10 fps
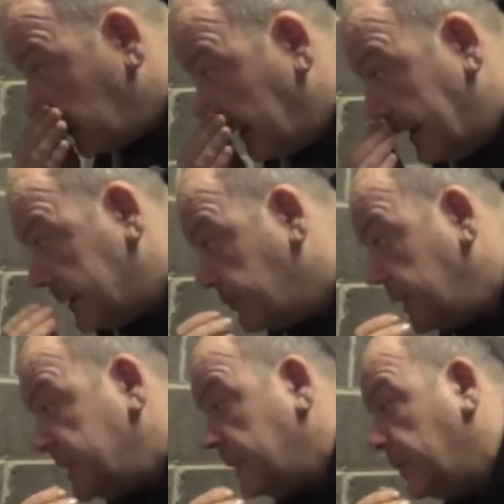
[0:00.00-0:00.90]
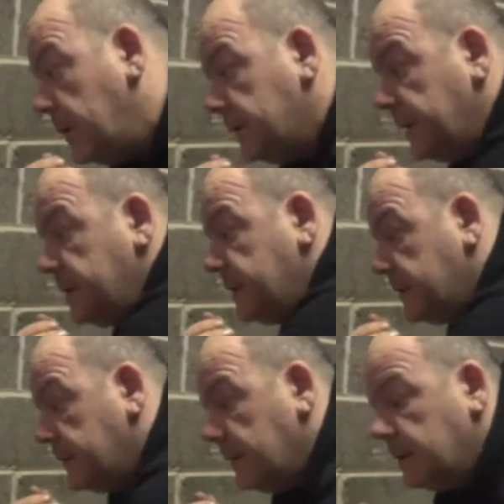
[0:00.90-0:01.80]
The reason I bought this,
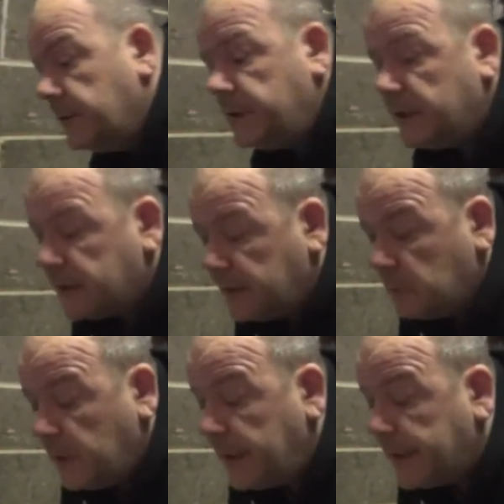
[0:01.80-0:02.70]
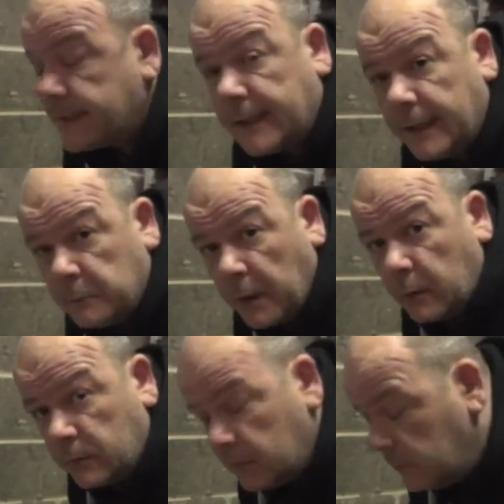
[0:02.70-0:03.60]
and the reason I didn't make a side
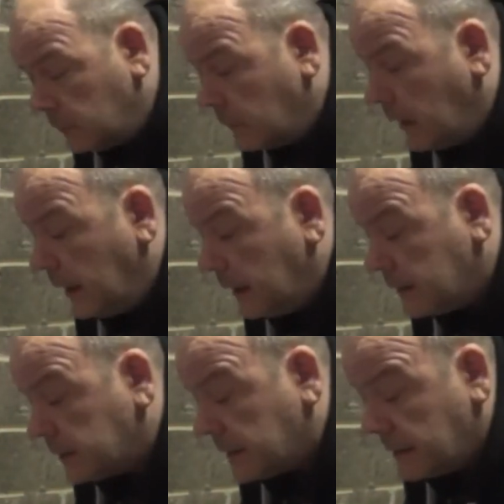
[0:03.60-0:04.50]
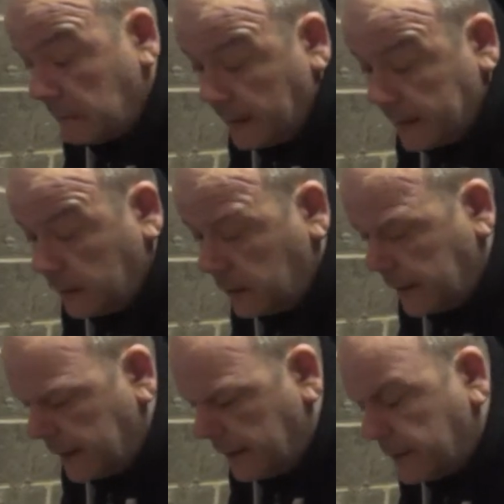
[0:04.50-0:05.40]
mount, because I had a look
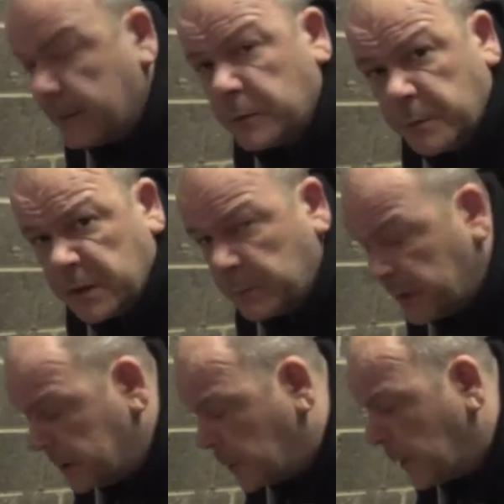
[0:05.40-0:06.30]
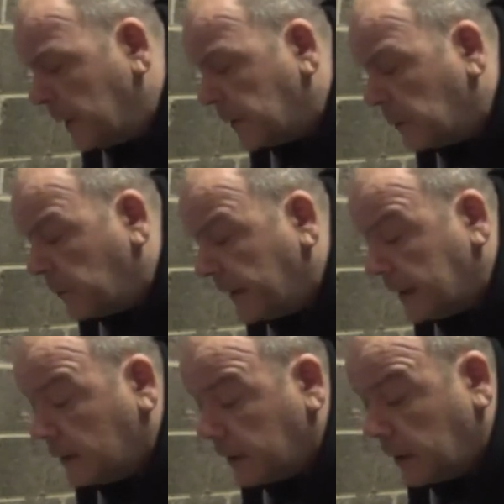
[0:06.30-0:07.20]
at, I think it was Mr. B's brain dump, I had a
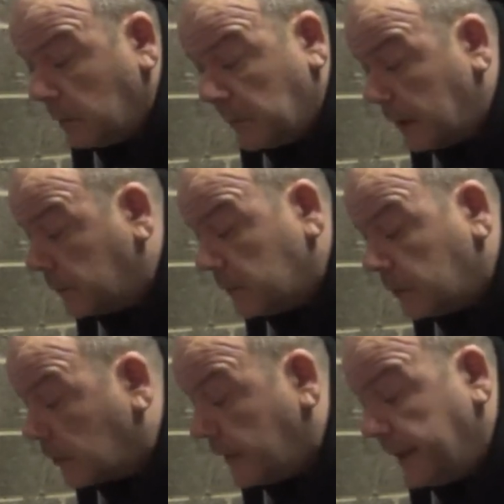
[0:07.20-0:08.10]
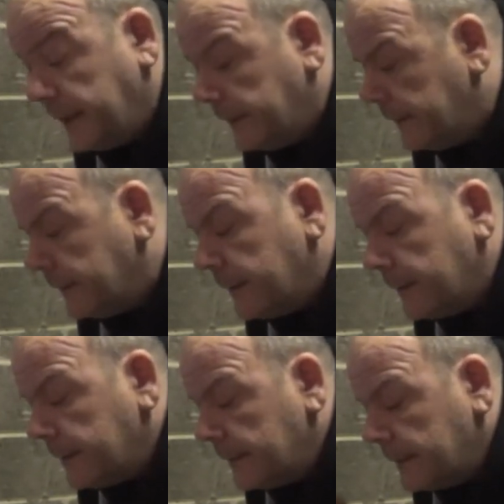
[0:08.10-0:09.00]
look at your mount, great.
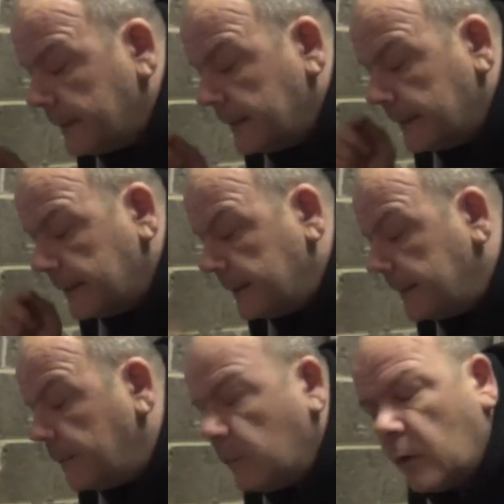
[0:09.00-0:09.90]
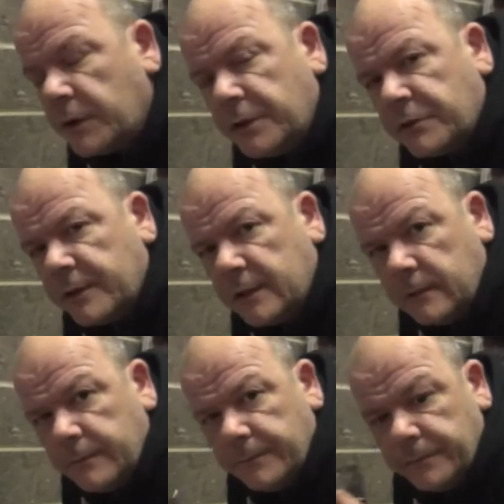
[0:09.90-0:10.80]
Didn't want to drill
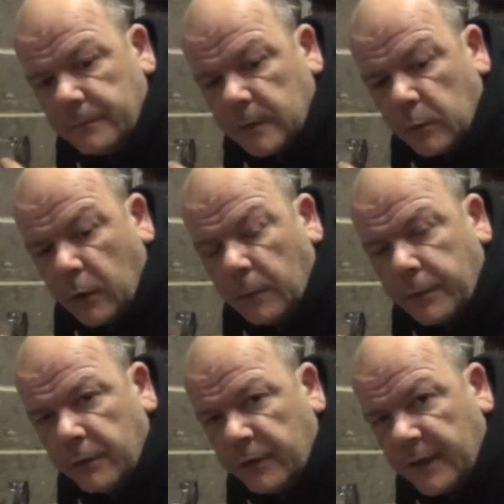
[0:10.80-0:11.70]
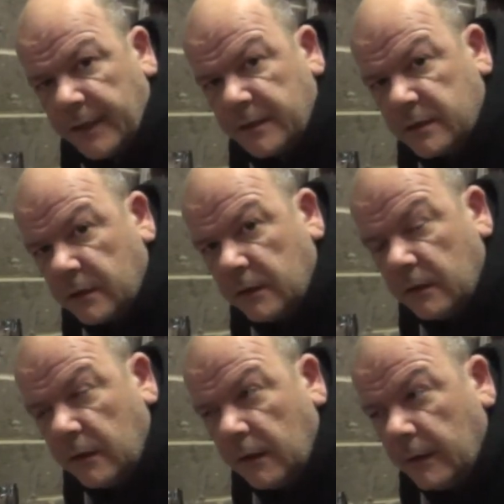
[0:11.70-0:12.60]
the waterproof case,
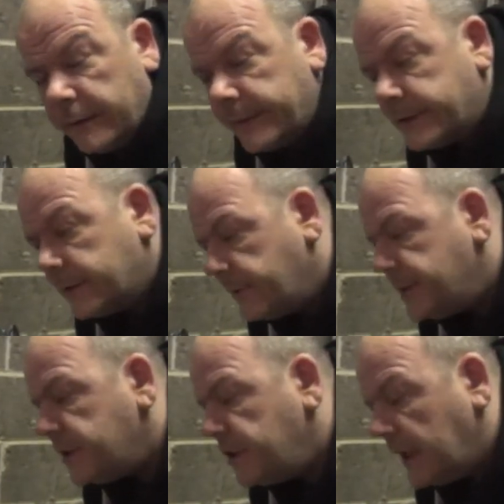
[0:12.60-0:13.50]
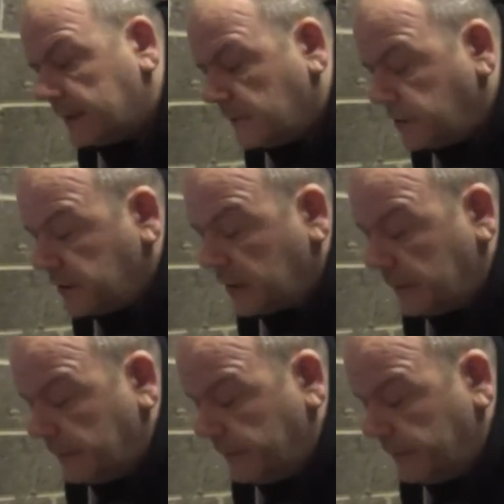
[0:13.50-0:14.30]
because there is a chance that